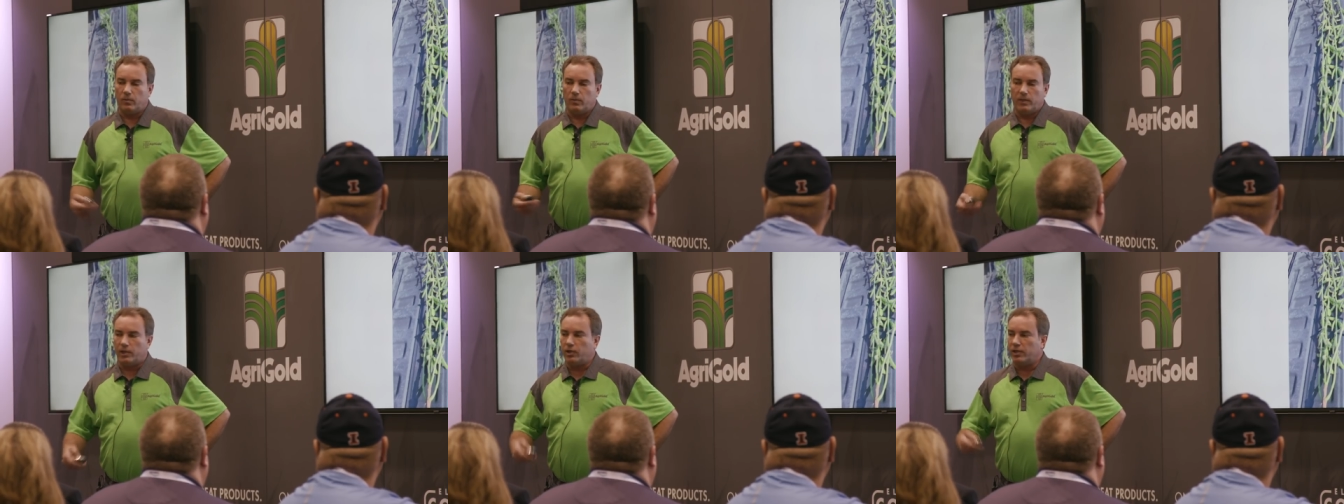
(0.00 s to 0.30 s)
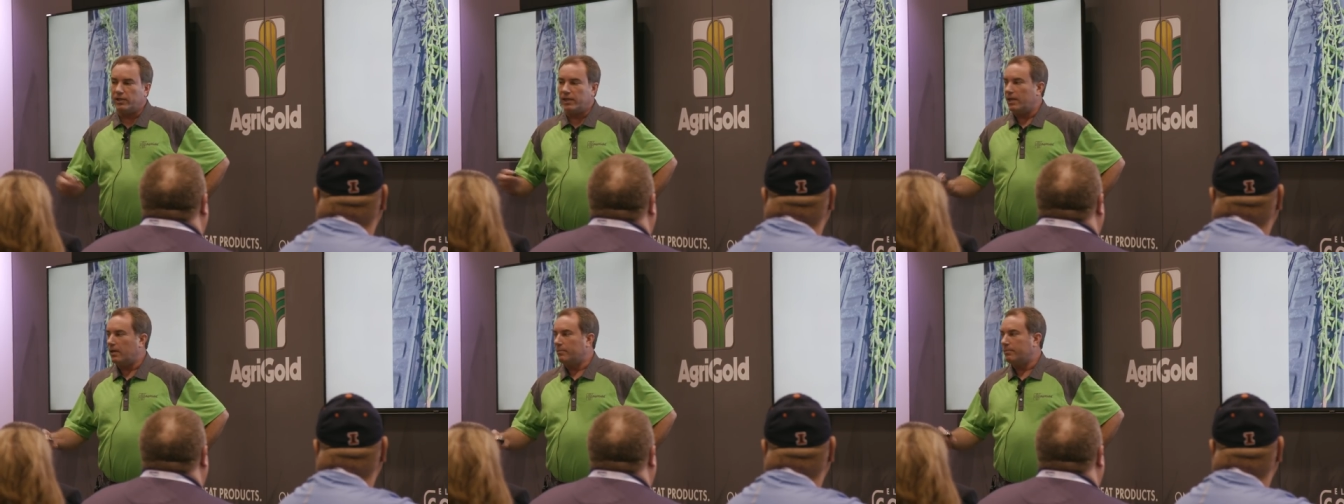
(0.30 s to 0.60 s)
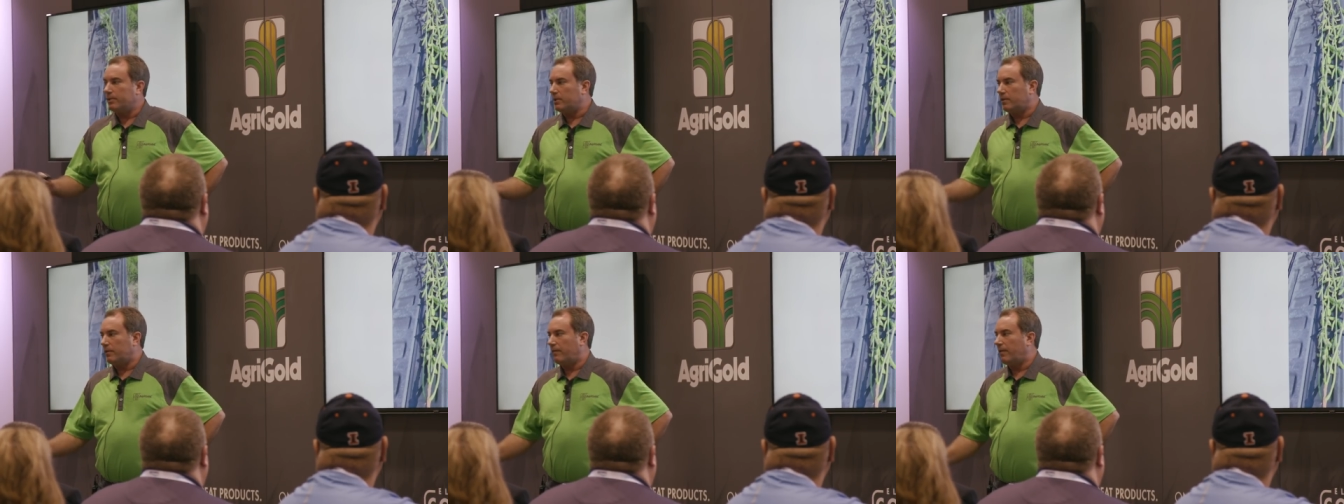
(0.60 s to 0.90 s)
We couldn't get
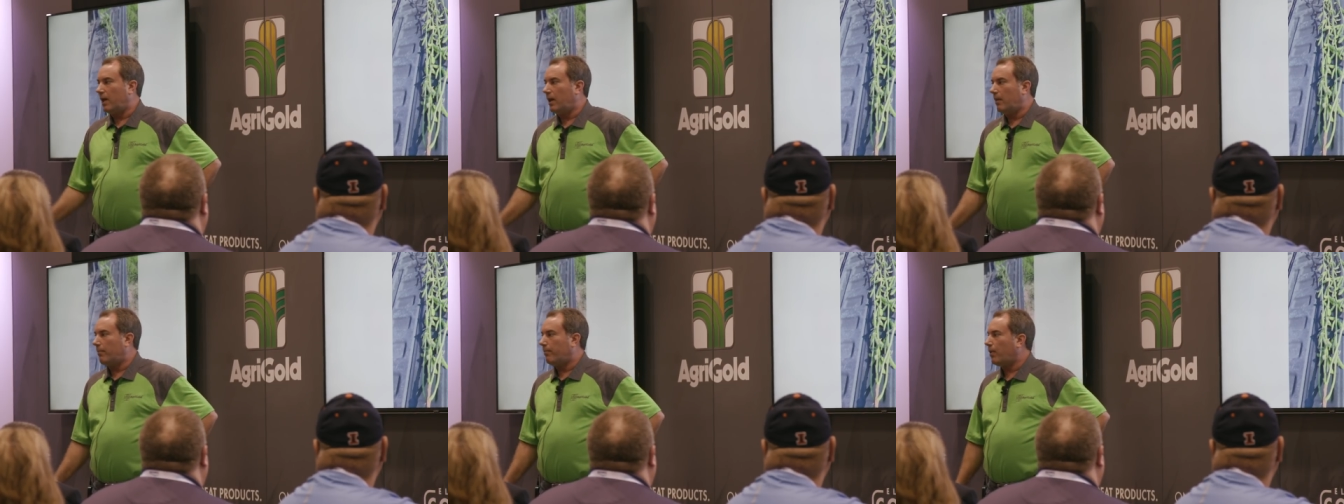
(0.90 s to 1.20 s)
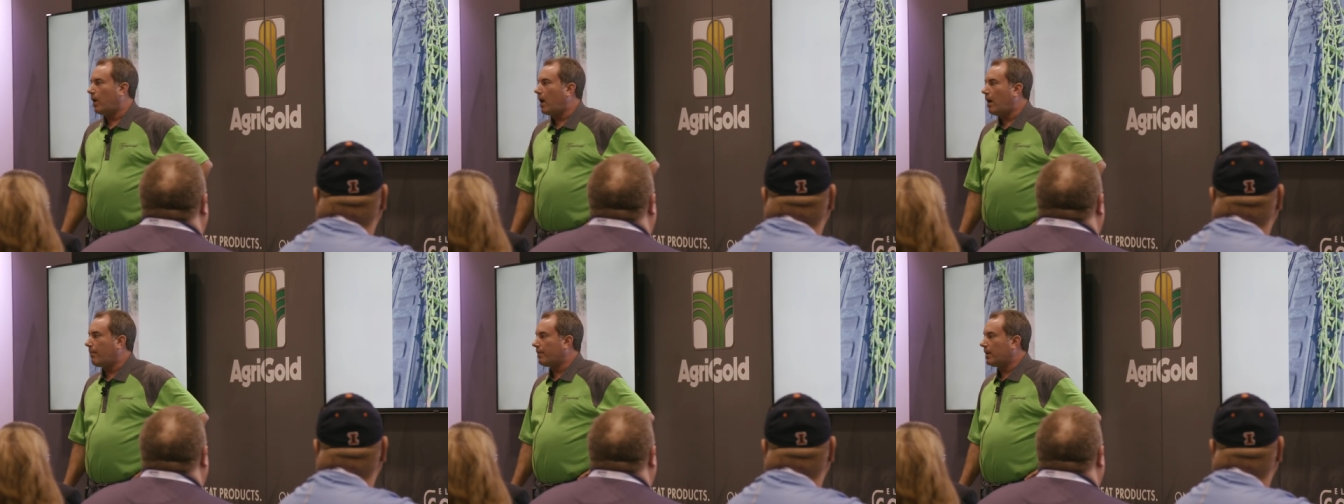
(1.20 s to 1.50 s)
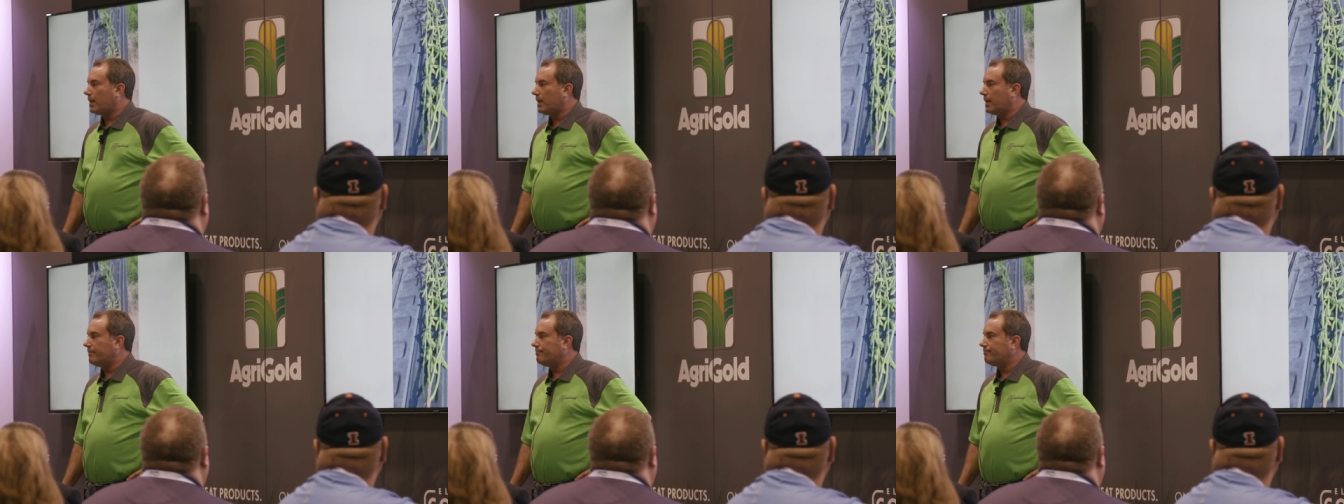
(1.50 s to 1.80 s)
them to develop
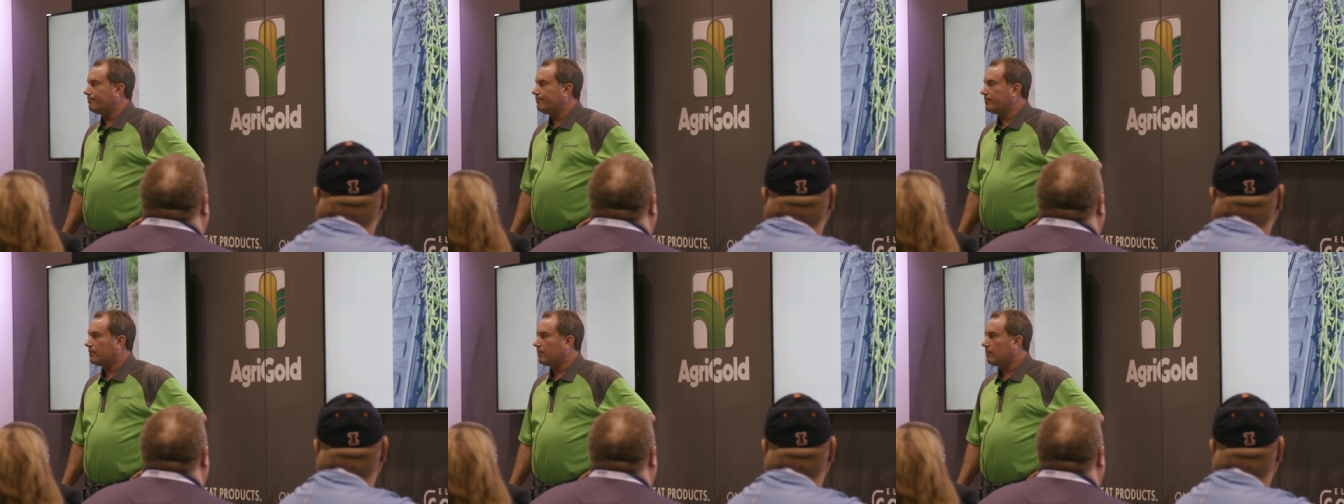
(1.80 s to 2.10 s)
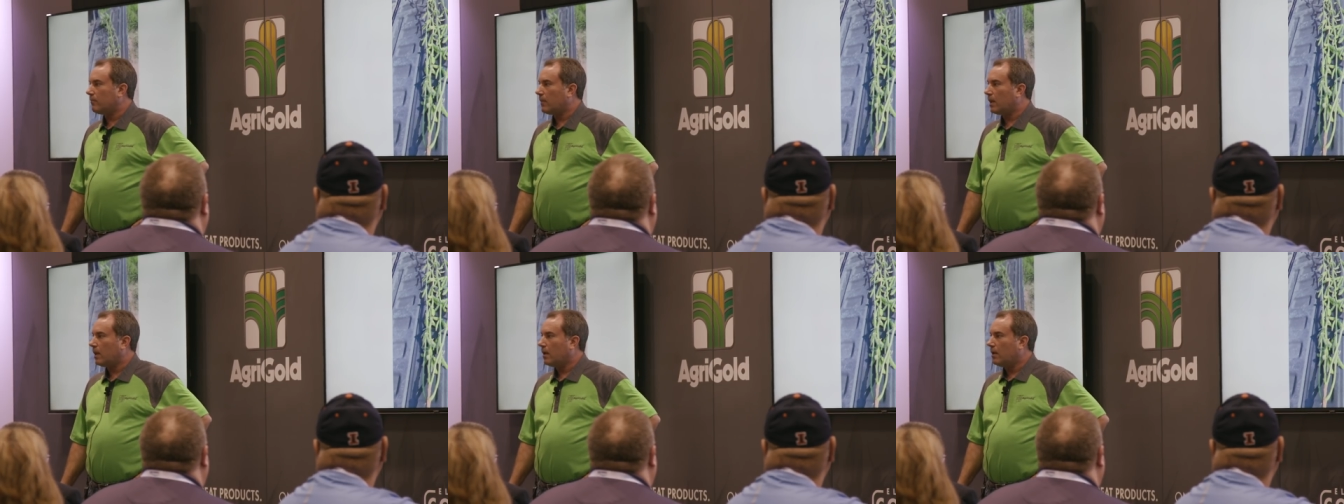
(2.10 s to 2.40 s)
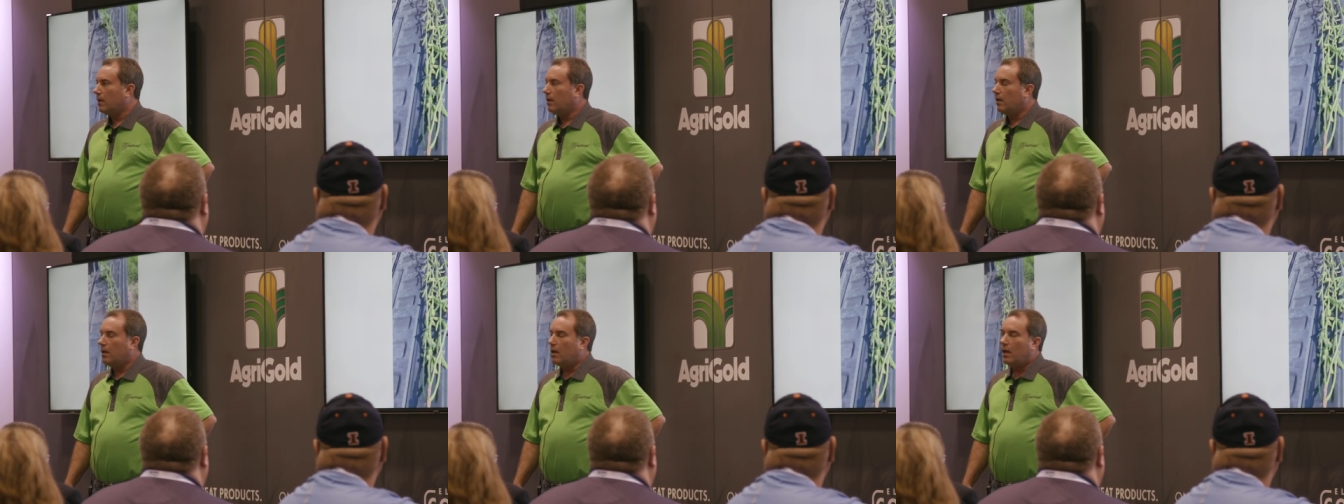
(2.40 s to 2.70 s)
properly.
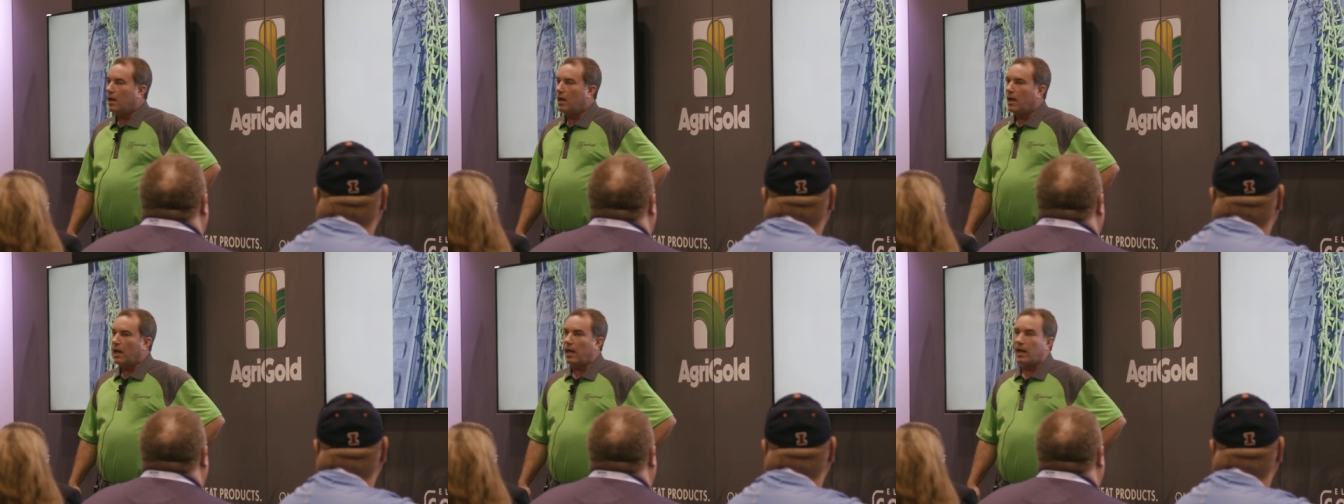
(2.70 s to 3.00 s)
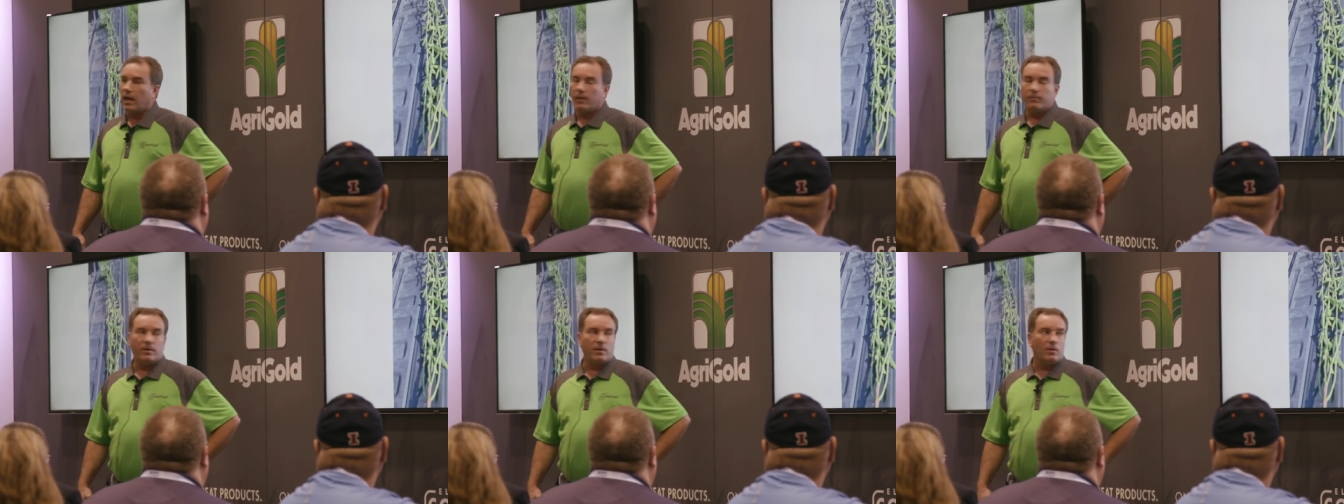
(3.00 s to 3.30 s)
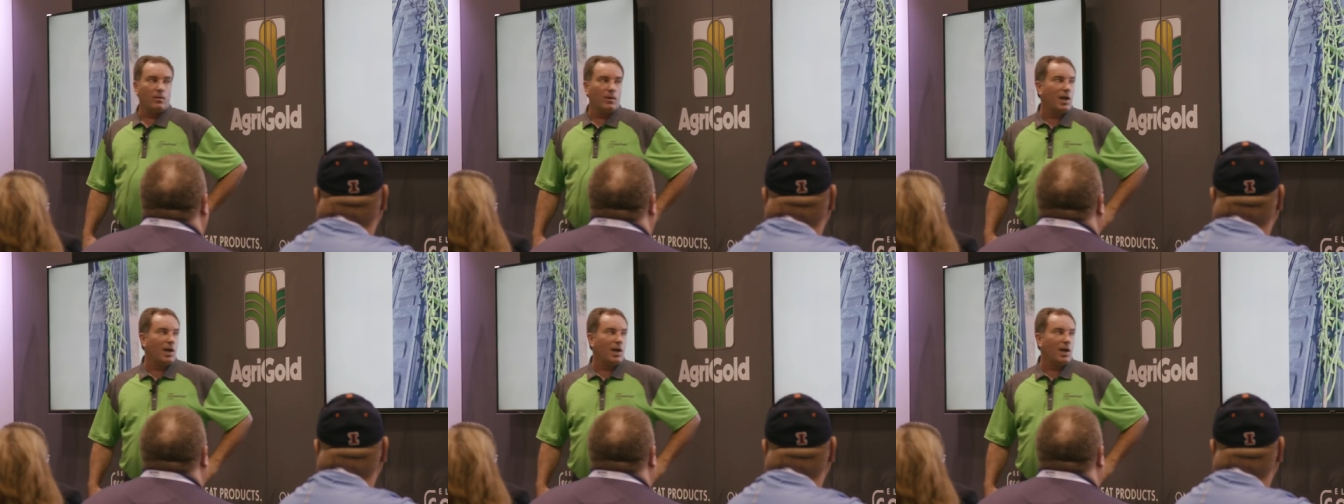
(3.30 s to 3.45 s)
And